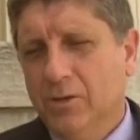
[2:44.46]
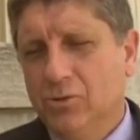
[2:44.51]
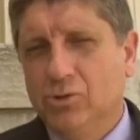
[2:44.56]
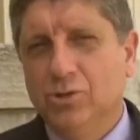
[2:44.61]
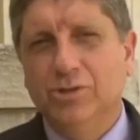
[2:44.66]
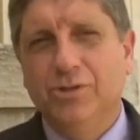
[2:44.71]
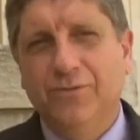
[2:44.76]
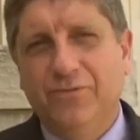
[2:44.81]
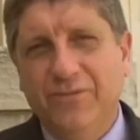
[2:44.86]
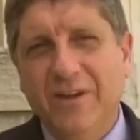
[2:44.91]

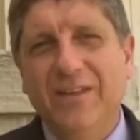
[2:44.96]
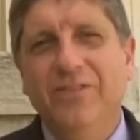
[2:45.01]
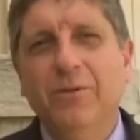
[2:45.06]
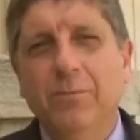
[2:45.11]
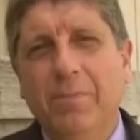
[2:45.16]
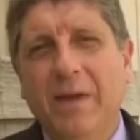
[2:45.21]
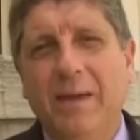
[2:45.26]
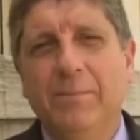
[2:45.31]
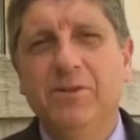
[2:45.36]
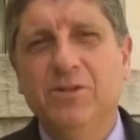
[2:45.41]
to defend the
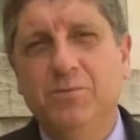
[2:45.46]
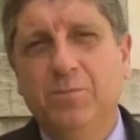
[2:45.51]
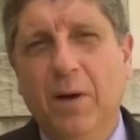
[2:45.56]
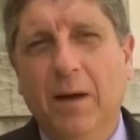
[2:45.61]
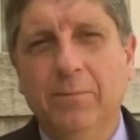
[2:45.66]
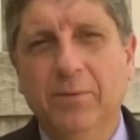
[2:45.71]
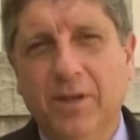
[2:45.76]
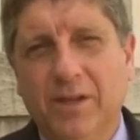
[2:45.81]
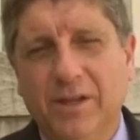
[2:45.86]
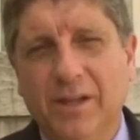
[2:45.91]
babies
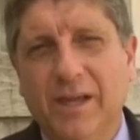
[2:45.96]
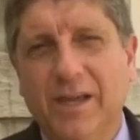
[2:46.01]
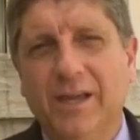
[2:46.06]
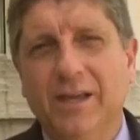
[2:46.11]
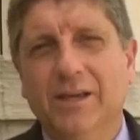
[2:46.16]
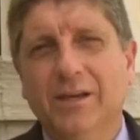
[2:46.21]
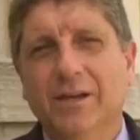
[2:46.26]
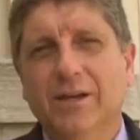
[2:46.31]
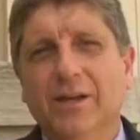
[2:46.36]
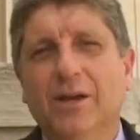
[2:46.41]

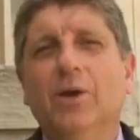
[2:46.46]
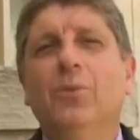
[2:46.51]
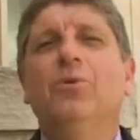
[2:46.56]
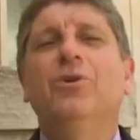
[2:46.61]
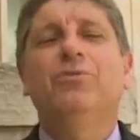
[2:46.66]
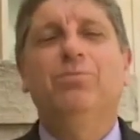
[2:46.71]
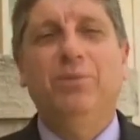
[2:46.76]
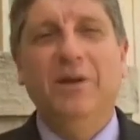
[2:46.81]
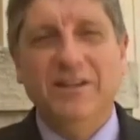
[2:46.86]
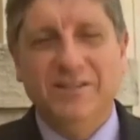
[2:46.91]
publicly
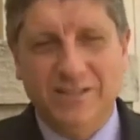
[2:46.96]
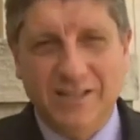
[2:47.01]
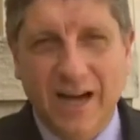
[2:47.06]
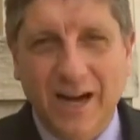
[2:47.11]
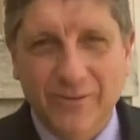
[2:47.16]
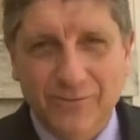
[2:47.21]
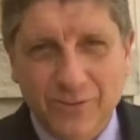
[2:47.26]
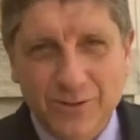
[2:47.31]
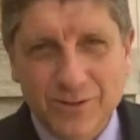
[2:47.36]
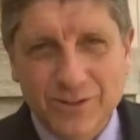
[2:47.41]
with press
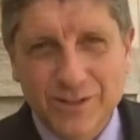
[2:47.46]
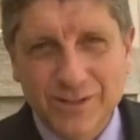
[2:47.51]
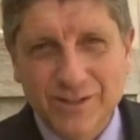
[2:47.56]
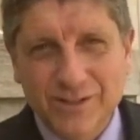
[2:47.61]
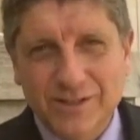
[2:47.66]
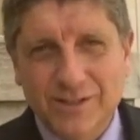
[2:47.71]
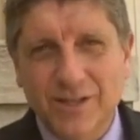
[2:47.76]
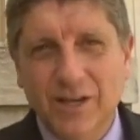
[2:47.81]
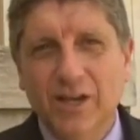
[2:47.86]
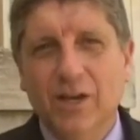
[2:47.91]

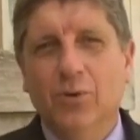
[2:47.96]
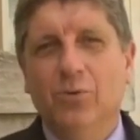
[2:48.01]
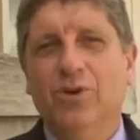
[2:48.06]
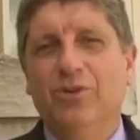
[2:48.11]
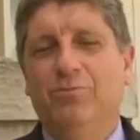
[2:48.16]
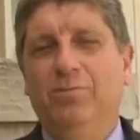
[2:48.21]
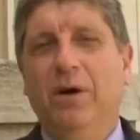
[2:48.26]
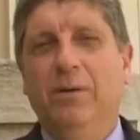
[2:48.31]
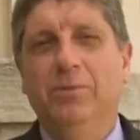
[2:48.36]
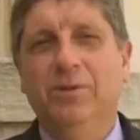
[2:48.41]
conferences,
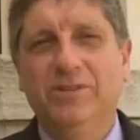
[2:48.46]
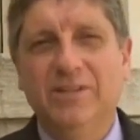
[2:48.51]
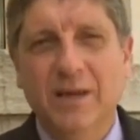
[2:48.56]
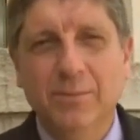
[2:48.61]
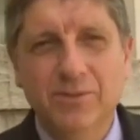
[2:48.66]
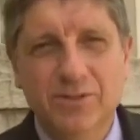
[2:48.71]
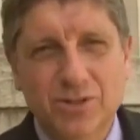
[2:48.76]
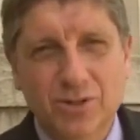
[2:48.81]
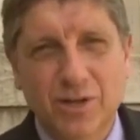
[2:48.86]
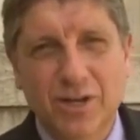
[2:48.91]
with public
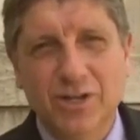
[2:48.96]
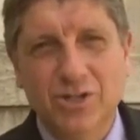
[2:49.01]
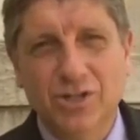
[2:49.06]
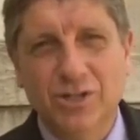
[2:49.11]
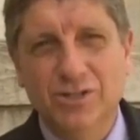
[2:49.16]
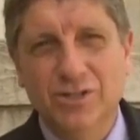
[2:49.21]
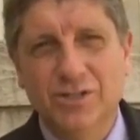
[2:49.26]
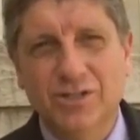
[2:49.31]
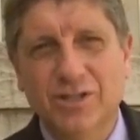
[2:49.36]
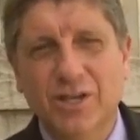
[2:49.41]

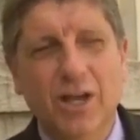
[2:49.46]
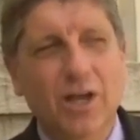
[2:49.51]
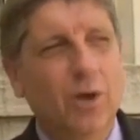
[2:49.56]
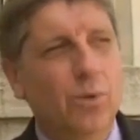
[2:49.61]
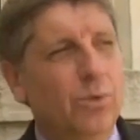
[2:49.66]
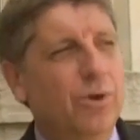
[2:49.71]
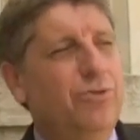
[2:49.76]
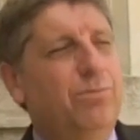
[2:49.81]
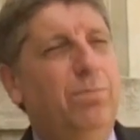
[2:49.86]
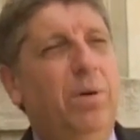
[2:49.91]
demonstrations,
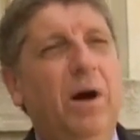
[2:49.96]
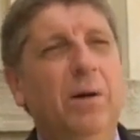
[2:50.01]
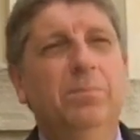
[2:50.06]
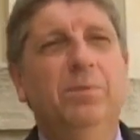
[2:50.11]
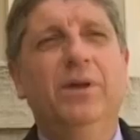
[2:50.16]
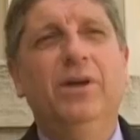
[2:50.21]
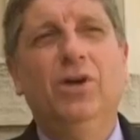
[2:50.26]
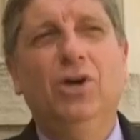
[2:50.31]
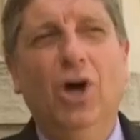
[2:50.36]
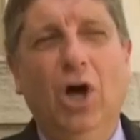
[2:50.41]
with
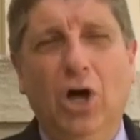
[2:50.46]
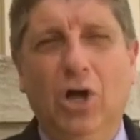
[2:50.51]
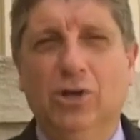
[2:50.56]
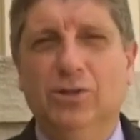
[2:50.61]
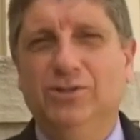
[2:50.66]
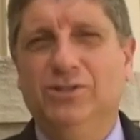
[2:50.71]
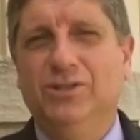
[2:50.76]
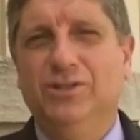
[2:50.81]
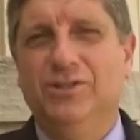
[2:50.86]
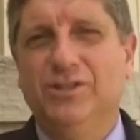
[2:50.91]
public
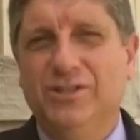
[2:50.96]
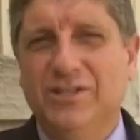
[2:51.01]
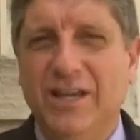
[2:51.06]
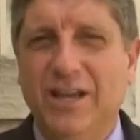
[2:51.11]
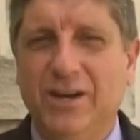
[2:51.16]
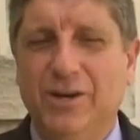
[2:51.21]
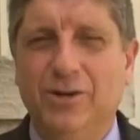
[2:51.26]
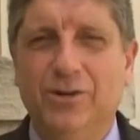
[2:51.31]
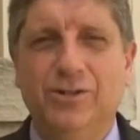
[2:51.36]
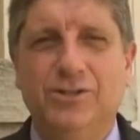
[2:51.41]
calls to the
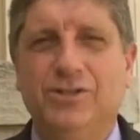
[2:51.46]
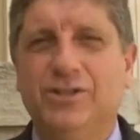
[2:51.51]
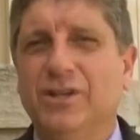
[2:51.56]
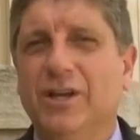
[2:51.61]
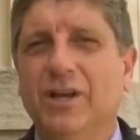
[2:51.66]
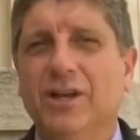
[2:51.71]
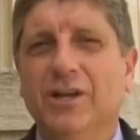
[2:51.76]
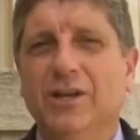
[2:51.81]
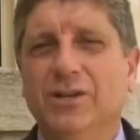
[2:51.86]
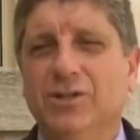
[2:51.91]
senators
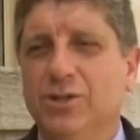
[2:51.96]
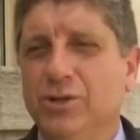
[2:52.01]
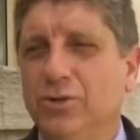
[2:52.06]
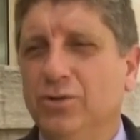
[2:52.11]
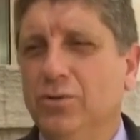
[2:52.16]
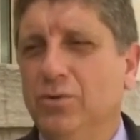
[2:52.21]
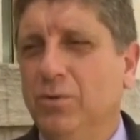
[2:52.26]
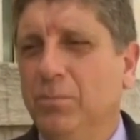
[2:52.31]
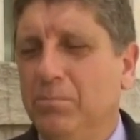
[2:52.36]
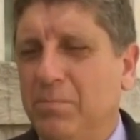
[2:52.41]

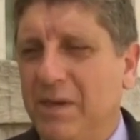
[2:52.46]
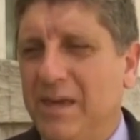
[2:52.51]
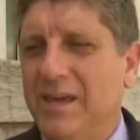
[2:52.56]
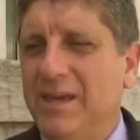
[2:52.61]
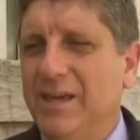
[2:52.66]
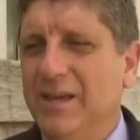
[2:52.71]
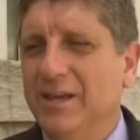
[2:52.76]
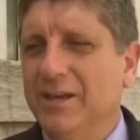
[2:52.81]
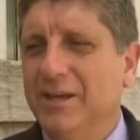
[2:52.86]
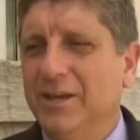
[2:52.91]
to
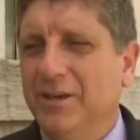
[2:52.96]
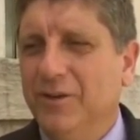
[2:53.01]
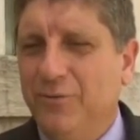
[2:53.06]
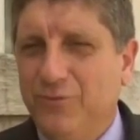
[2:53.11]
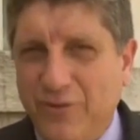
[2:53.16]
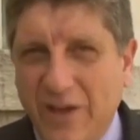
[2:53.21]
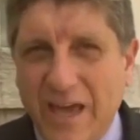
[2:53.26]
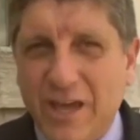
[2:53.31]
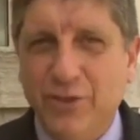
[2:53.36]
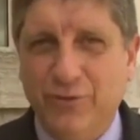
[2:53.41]
be
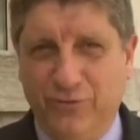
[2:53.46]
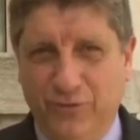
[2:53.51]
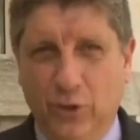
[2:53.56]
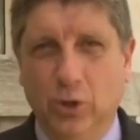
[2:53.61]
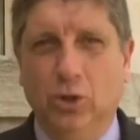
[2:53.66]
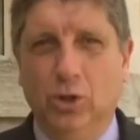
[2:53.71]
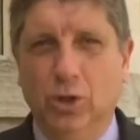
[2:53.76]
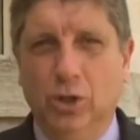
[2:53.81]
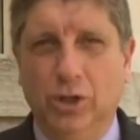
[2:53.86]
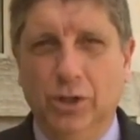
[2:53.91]

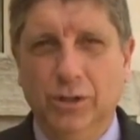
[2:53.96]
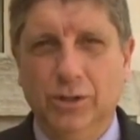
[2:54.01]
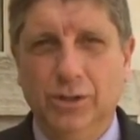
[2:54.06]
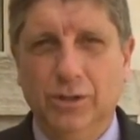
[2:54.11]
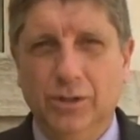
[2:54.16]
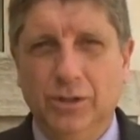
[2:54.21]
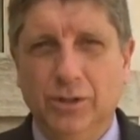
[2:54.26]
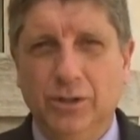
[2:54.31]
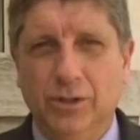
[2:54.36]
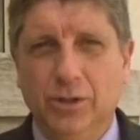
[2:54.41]
faithful
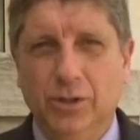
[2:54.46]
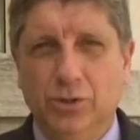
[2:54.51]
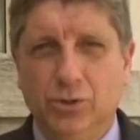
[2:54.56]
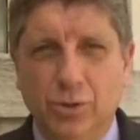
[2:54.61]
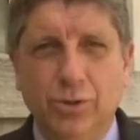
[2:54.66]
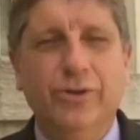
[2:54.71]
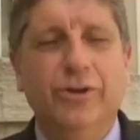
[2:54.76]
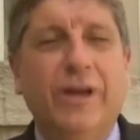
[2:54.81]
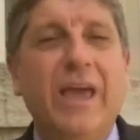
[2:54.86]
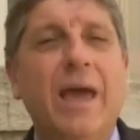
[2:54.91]

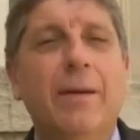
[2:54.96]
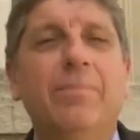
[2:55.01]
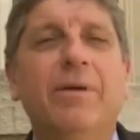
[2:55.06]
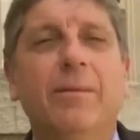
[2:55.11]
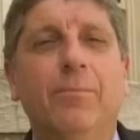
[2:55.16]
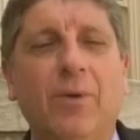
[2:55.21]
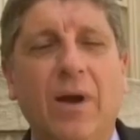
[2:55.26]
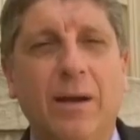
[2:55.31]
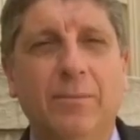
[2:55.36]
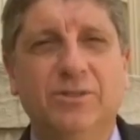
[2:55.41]
to their
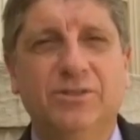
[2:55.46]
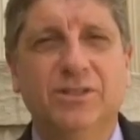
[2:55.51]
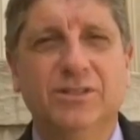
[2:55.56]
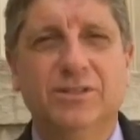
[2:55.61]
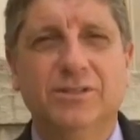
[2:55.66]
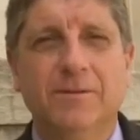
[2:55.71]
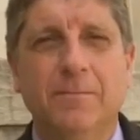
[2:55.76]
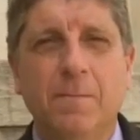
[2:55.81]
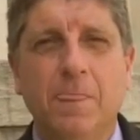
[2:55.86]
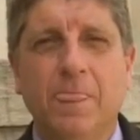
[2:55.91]
campaign
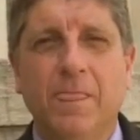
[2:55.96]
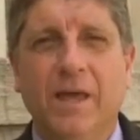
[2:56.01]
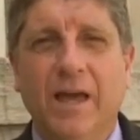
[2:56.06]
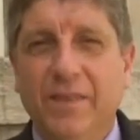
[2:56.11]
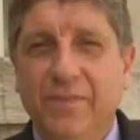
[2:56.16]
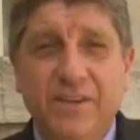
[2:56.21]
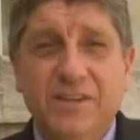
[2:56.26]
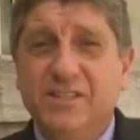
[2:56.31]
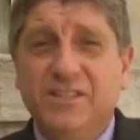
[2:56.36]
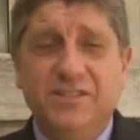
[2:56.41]
promises.
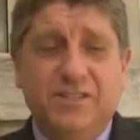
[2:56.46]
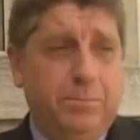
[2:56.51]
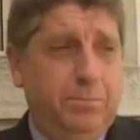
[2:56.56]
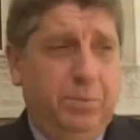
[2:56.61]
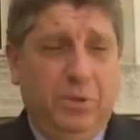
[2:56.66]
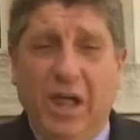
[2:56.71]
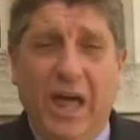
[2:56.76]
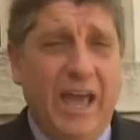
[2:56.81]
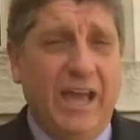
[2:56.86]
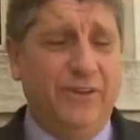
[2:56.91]
And this is a
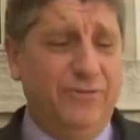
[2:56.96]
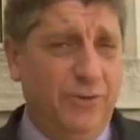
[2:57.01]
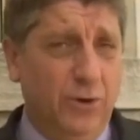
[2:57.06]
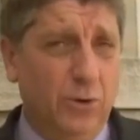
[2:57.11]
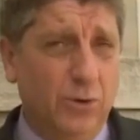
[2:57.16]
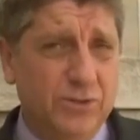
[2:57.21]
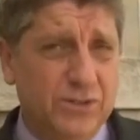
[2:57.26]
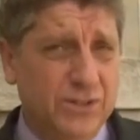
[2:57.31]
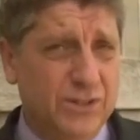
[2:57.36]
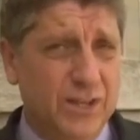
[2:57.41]
plague,
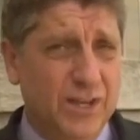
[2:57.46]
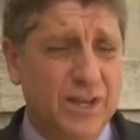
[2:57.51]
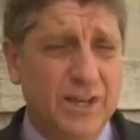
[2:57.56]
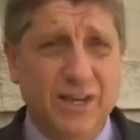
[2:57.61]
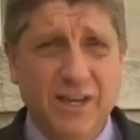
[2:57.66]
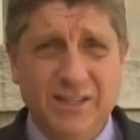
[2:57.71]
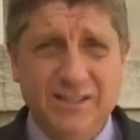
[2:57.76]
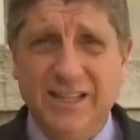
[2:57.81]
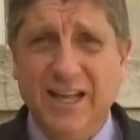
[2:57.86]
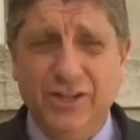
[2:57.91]
folks.
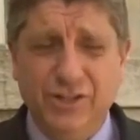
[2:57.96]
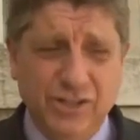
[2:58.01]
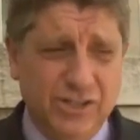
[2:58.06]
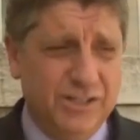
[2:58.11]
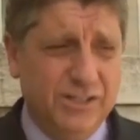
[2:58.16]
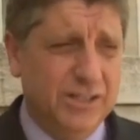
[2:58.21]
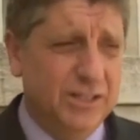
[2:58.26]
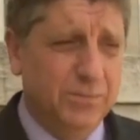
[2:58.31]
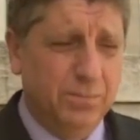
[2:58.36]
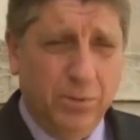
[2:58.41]
It's not
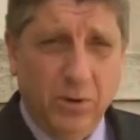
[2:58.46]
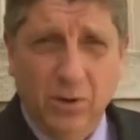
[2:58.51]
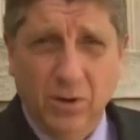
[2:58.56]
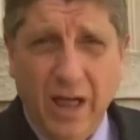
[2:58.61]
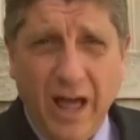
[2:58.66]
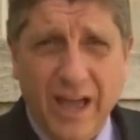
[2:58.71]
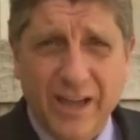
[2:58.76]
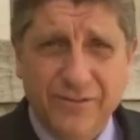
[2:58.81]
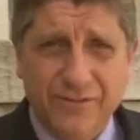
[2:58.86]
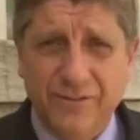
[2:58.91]
just in
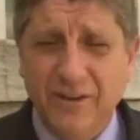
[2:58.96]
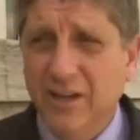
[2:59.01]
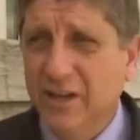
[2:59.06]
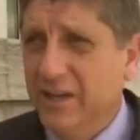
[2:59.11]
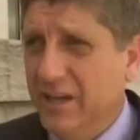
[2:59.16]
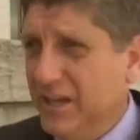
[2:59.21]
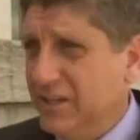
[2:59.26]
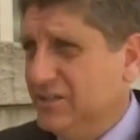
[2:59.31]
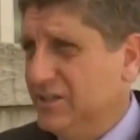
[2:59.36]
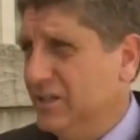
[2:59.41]
pro-life,
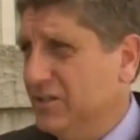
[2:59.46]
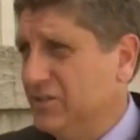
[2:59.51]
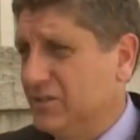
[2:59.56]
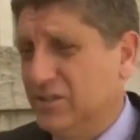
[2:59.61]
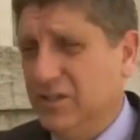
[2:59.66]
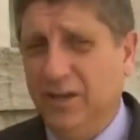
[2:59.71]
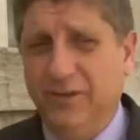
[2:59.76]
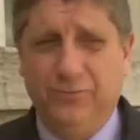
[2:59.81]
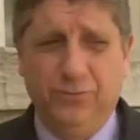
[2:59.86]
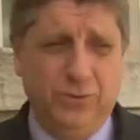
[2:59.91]
it's in
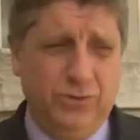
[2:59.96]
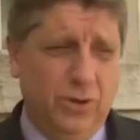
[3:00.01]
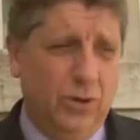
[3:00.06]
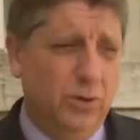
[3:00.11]
stuff with